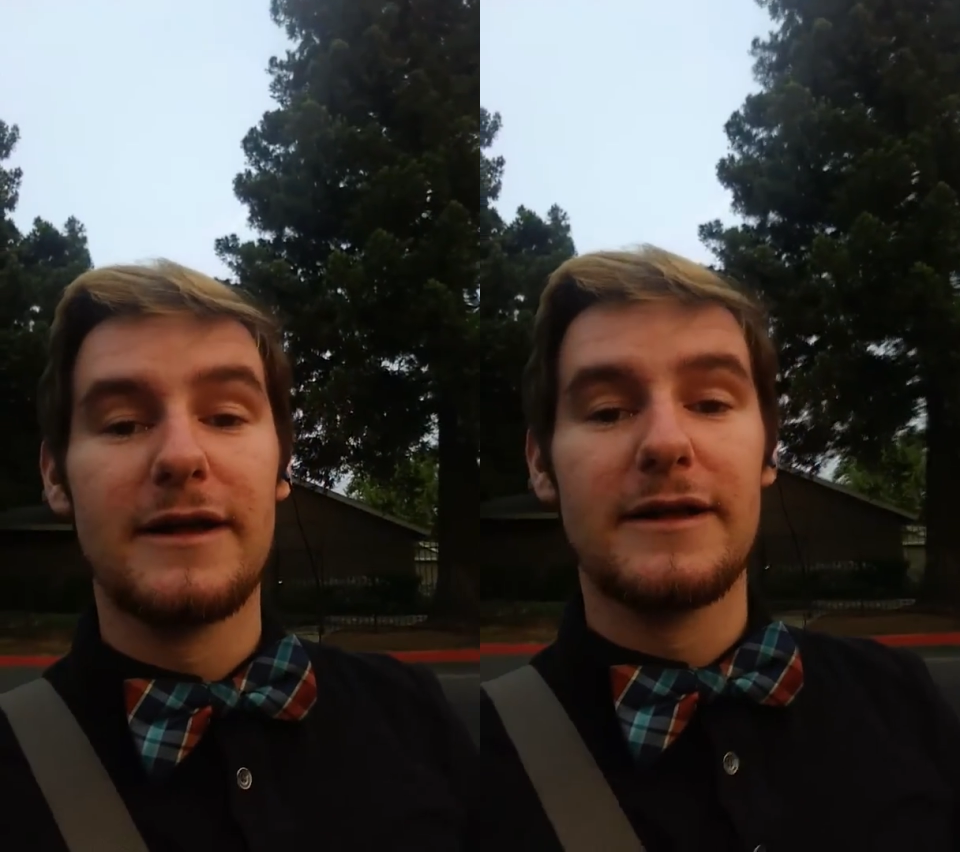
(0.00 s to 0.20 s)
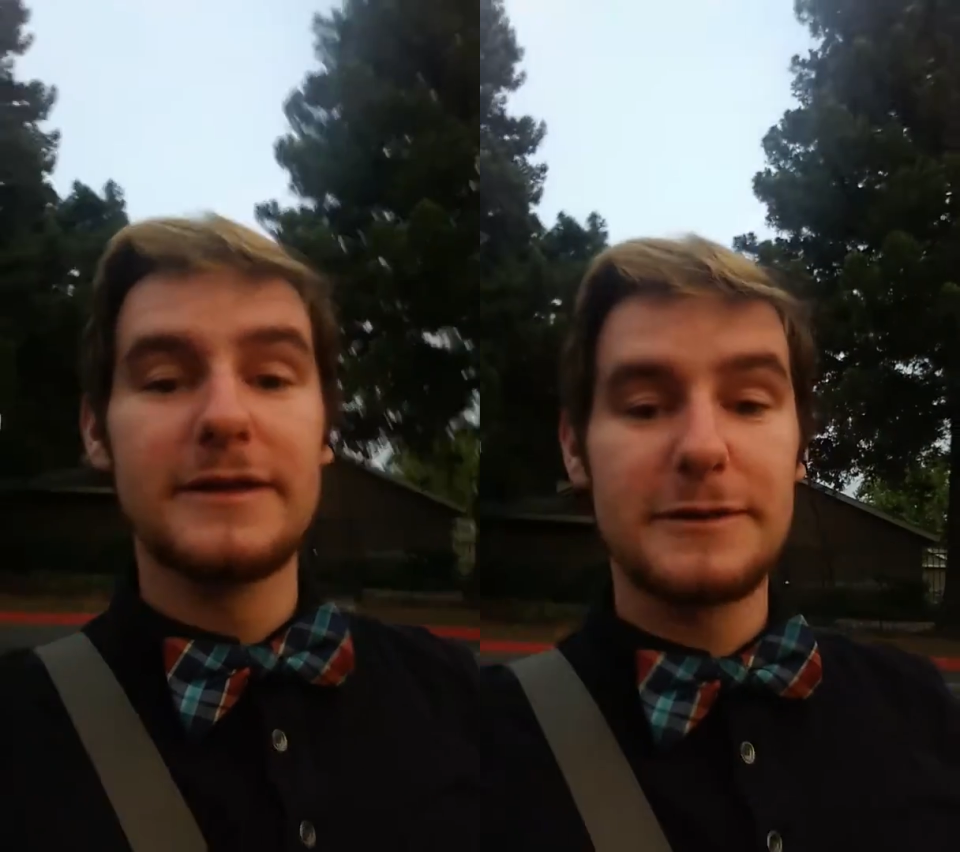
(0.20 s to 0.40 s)

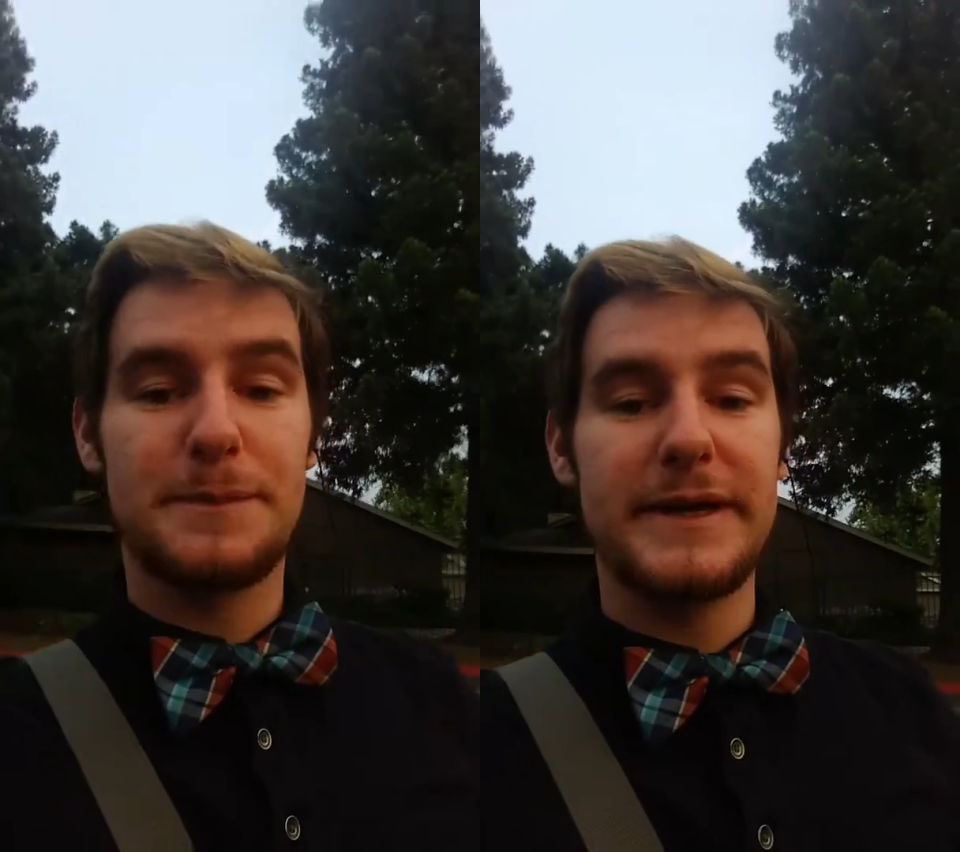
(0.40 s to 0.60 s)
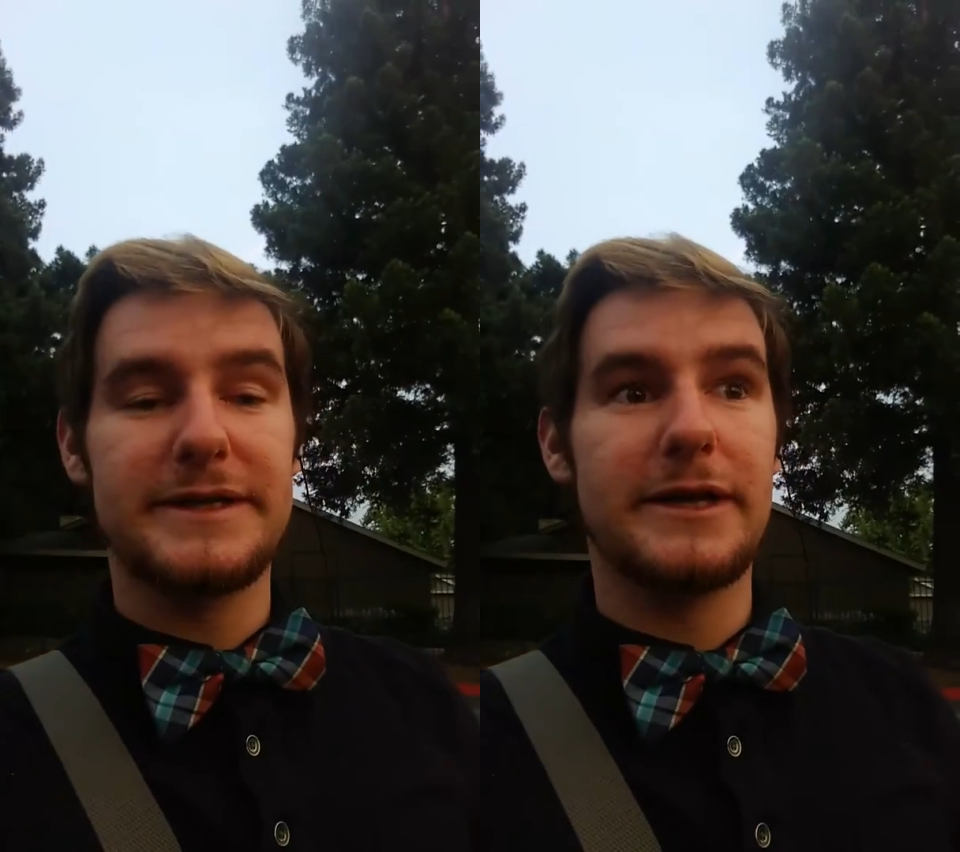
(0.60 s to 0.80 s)
This is a
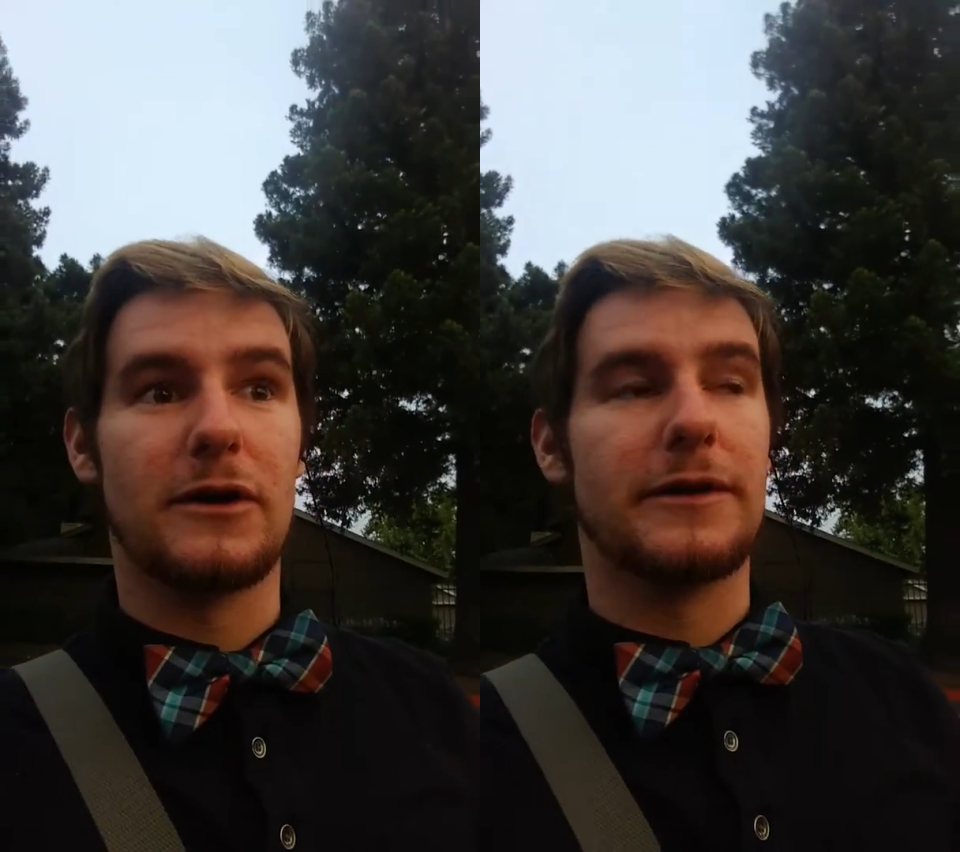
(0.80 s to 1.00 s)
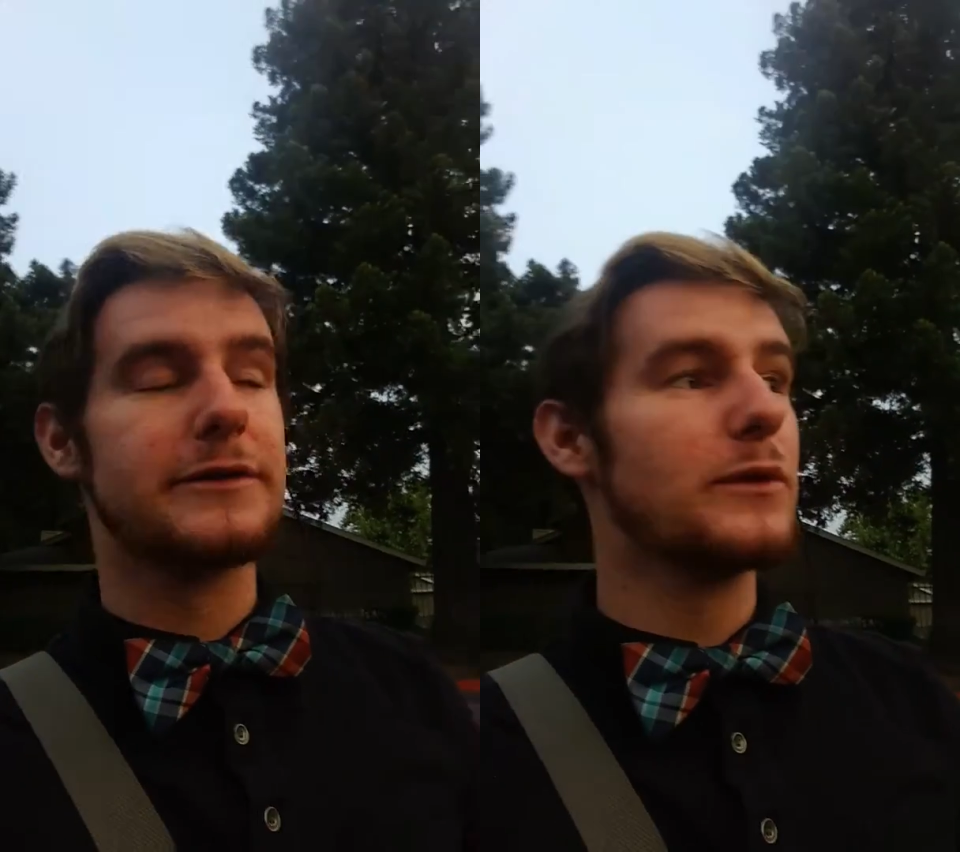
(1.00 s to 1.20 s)
big deal.
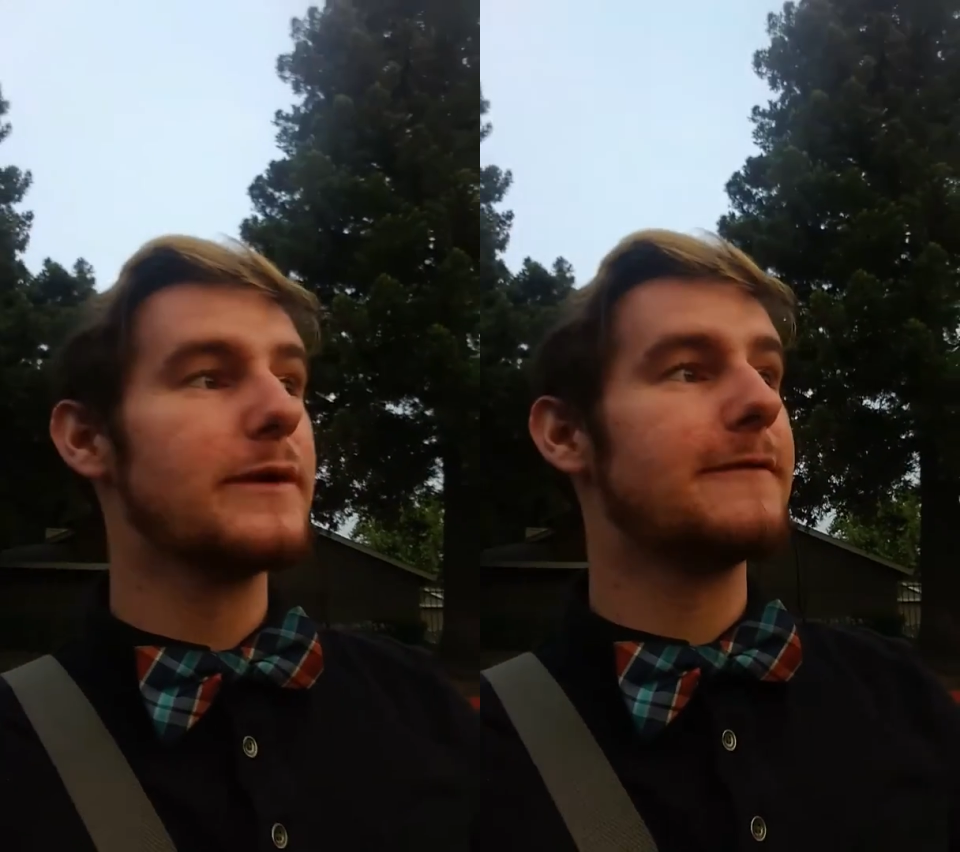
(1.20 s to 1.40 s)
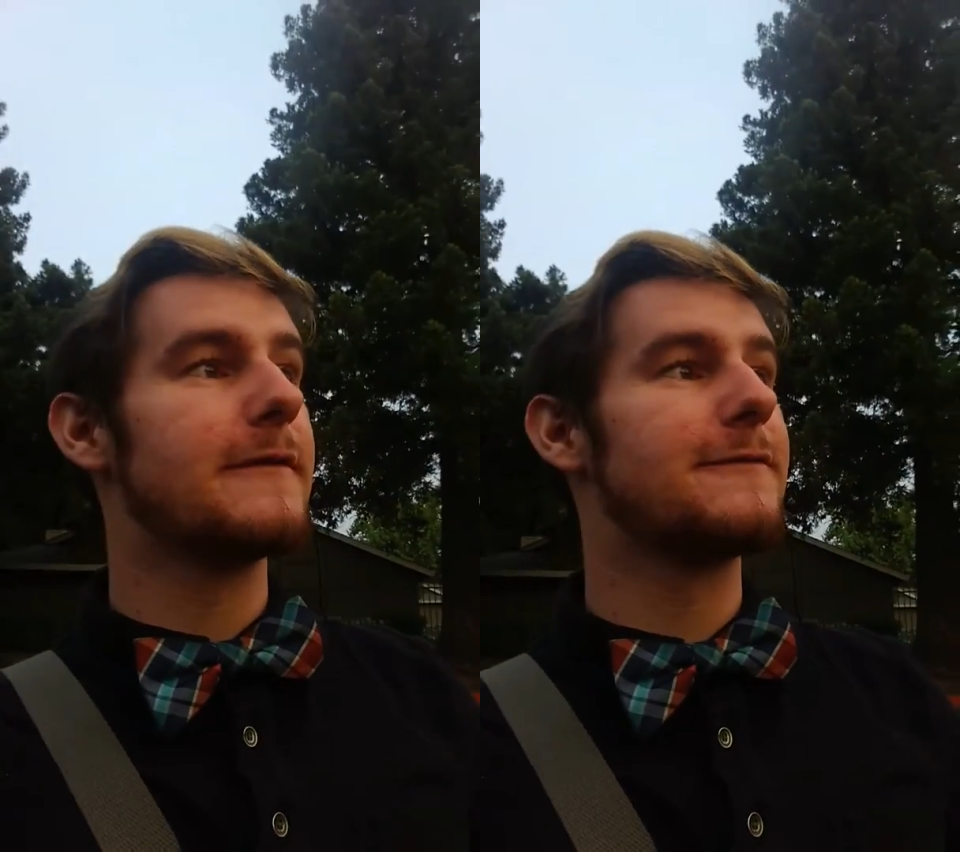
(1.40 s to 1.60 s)
This
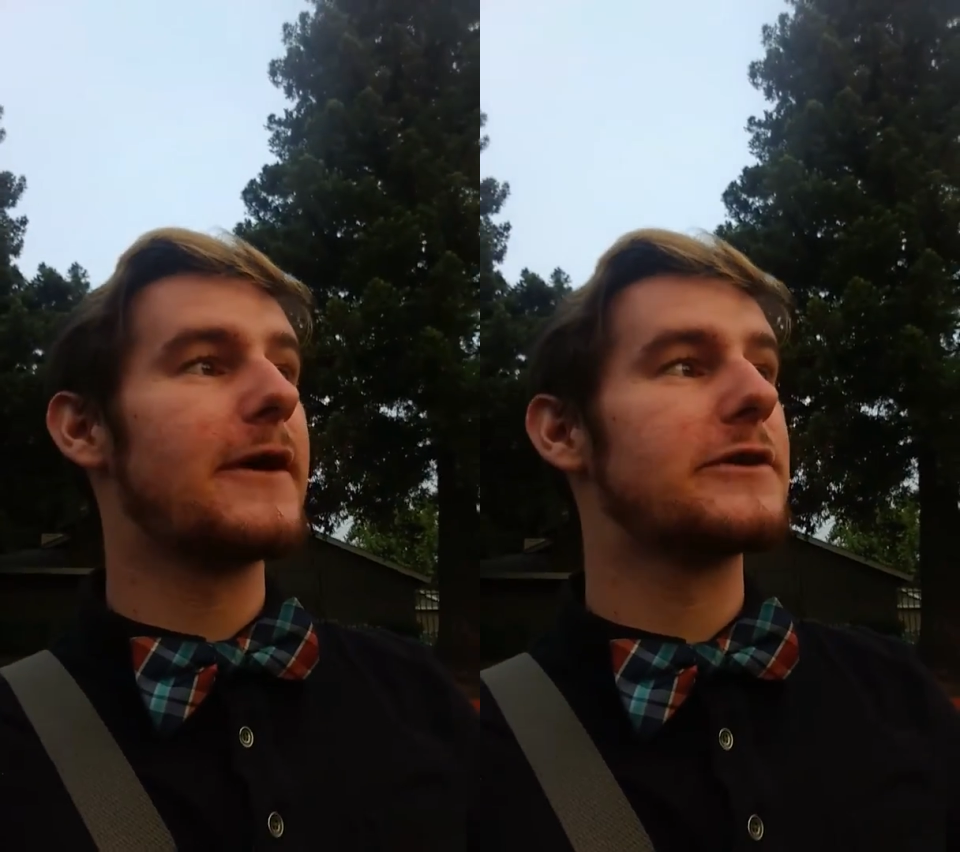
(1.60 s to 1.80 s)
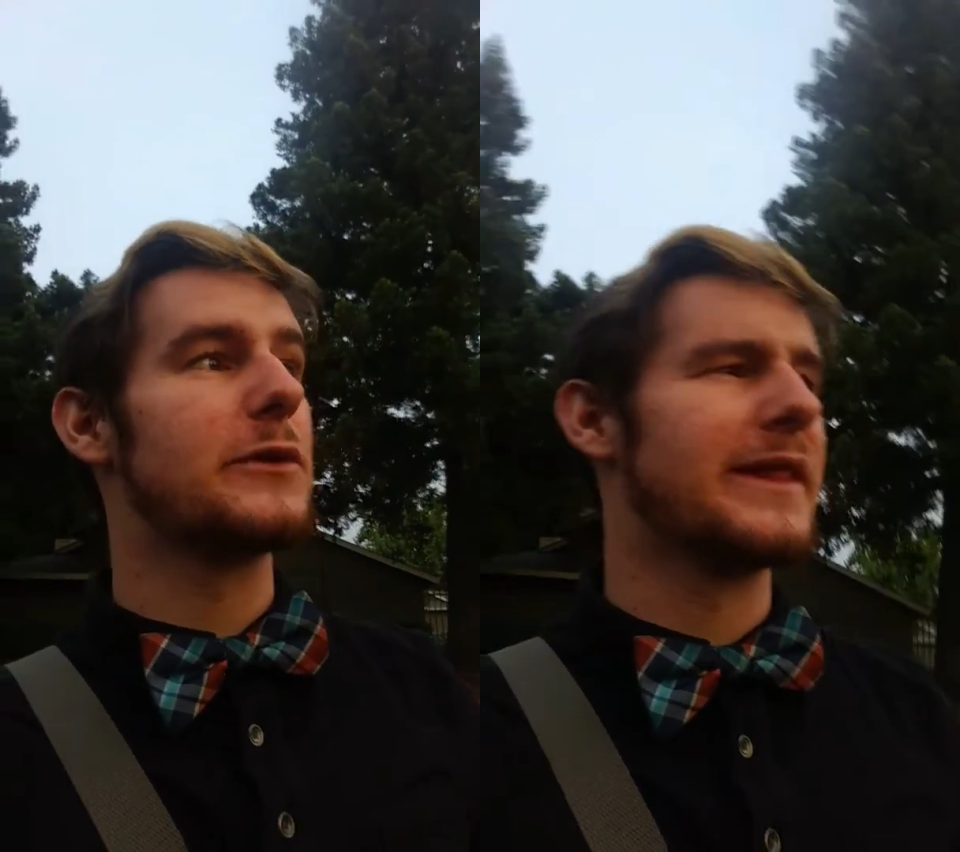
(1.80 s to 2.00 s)
fire
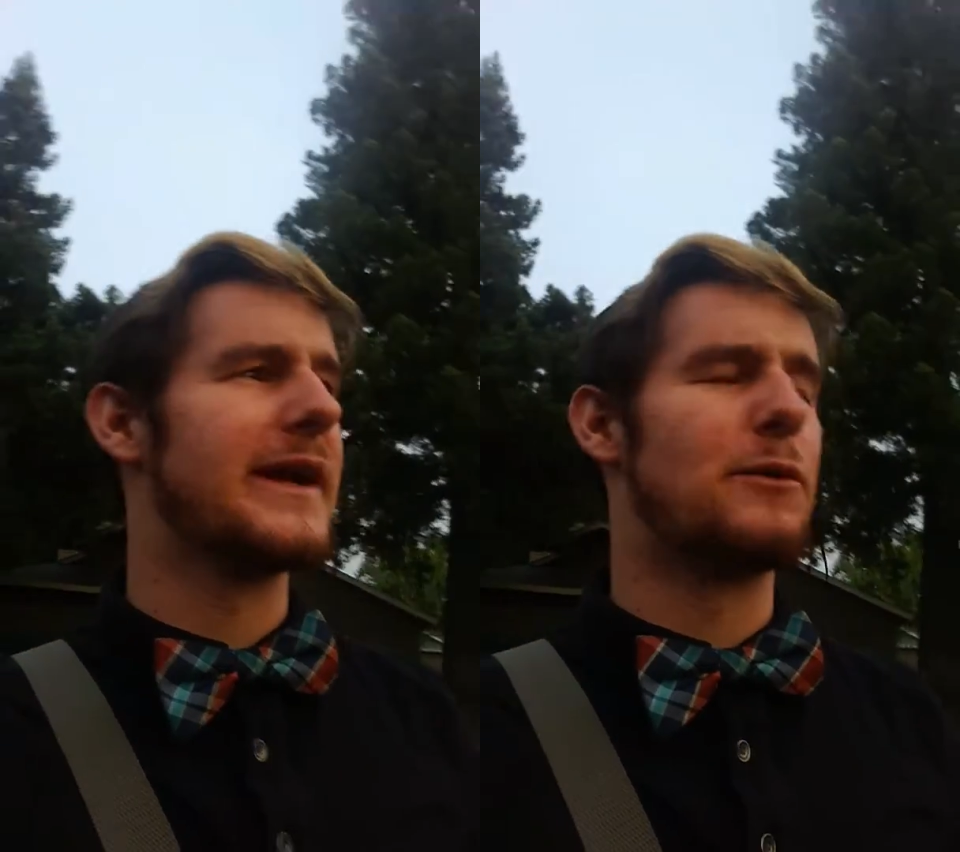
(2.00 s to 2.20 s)
is only like,